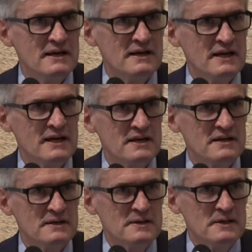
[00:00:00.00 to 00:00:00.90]

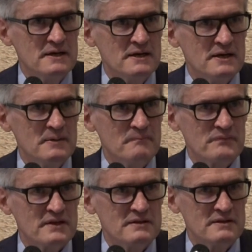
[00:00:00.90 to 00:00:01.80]
And
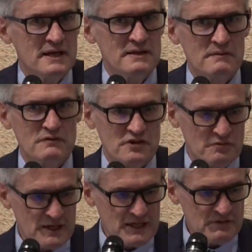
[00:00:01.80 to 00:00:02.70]
of
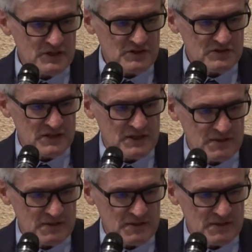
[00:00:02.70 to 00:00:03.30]
course, we have these